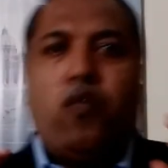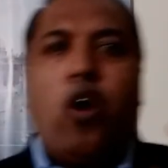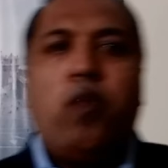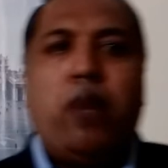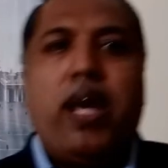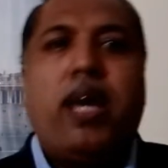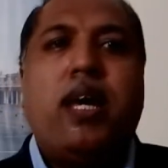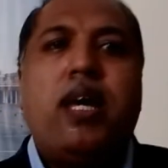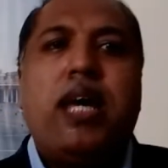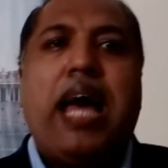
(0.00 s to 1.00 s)
foul
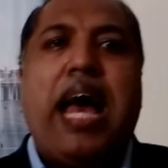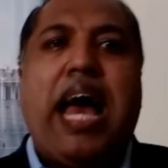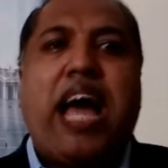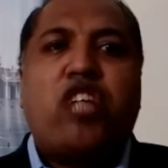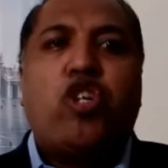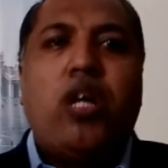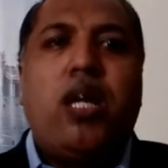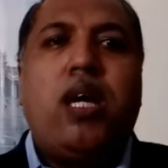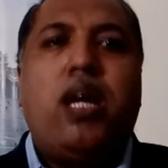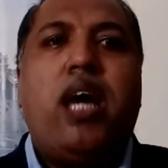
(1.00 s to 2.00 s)
play
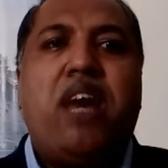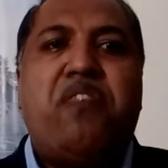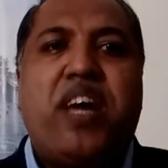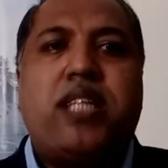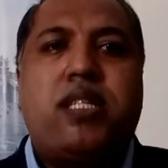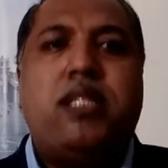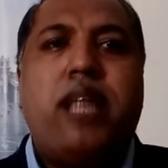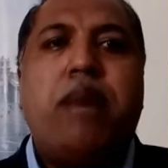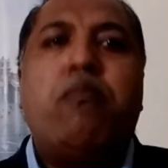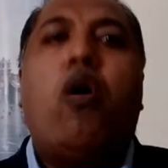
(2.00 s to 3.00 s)
actually affects
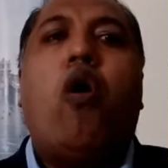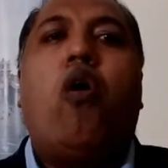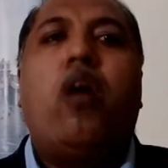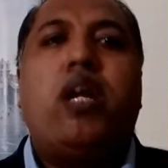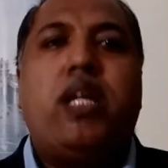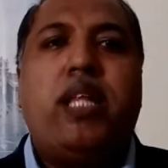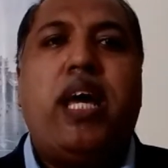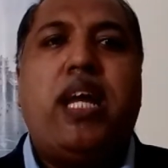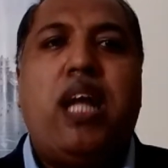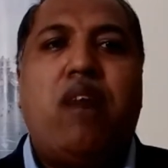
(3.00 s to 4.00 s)
them or
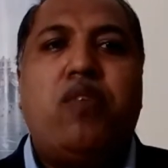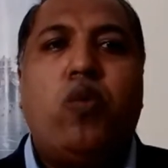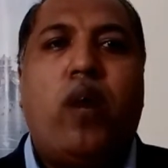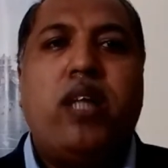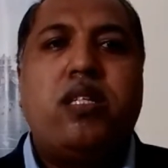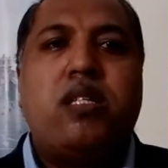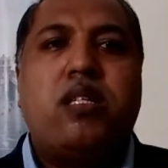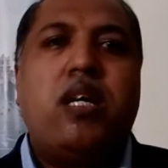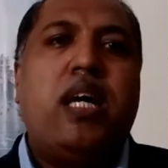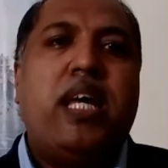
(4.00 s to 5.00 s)
their loved
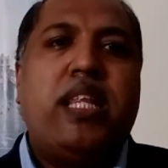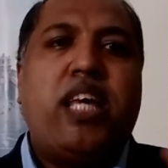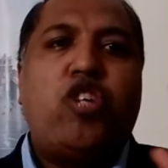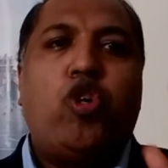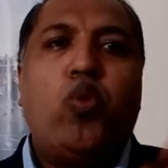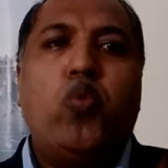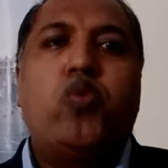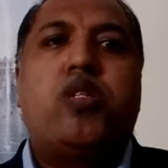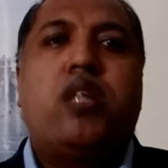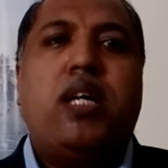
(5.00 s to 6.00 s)
ones, they
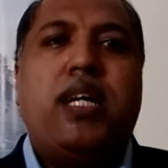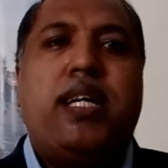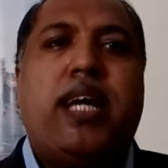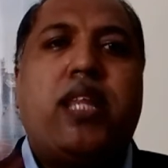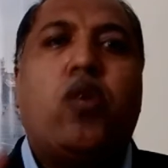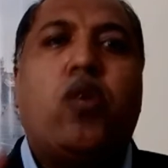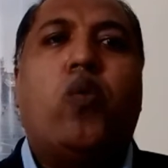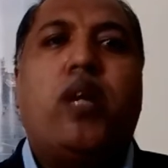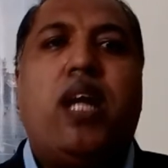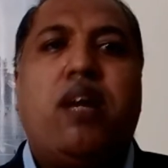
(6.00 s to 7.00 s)
choose death
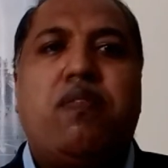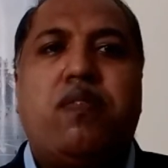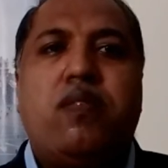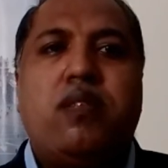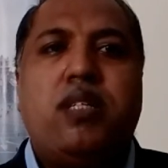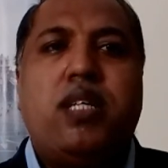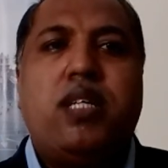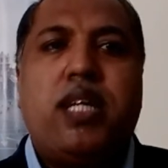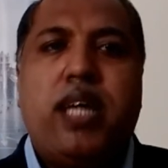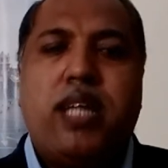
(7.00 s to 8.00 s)
over life.
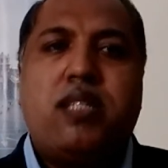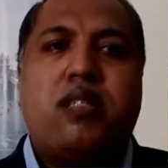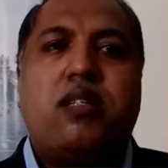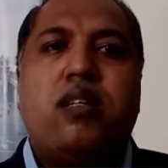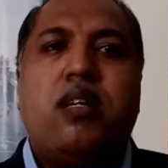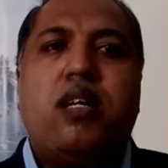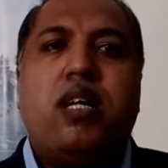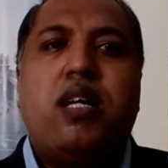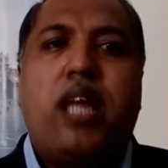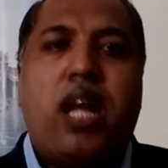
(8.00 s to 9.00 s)
Yes,
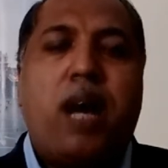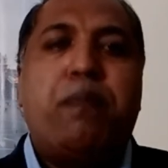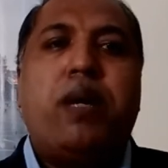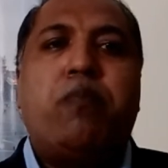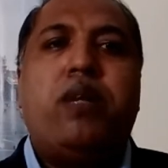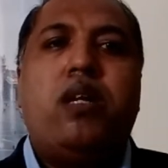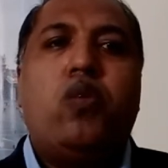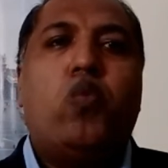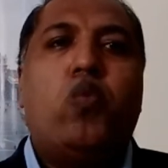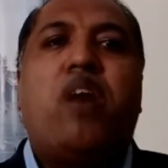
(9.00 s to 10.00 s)
there are people
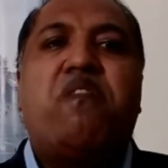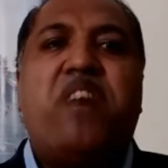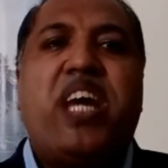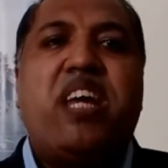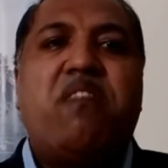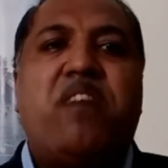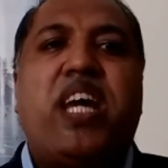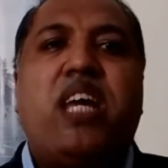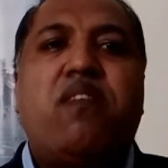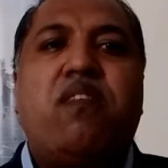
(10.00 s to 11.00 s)
who are very,
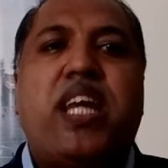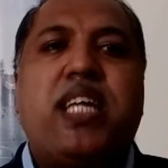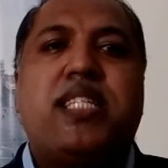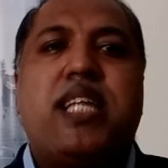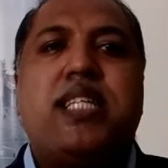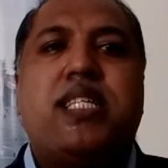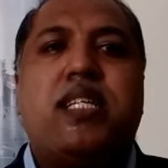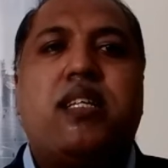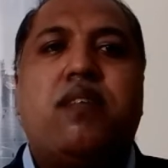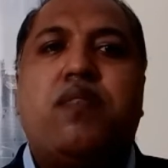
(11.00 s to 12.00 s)
very, very
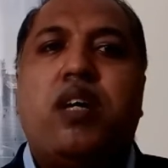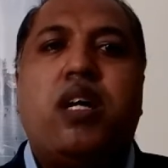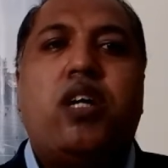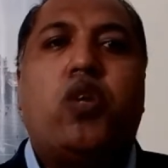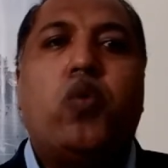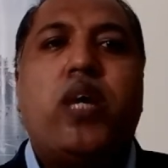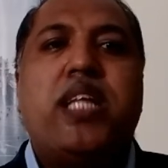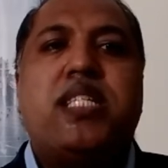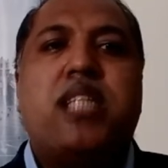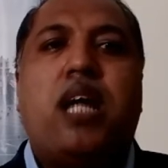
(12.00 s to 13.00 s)
sensitive to
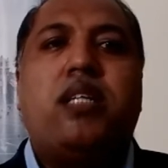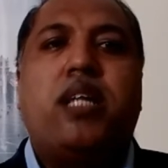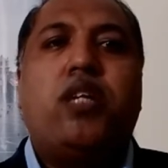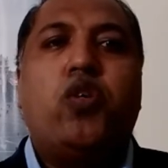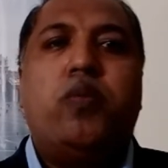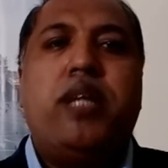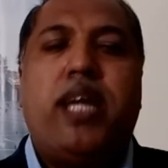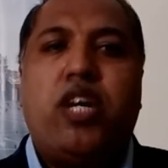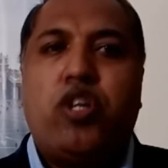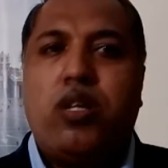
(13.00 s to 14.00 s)
insult and
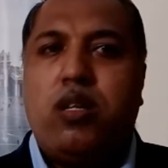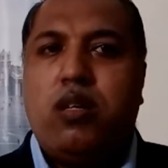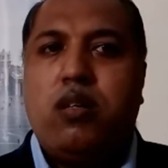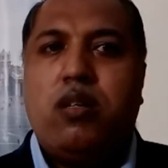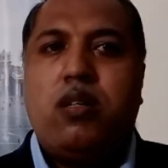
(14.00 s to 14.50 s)
humiliation.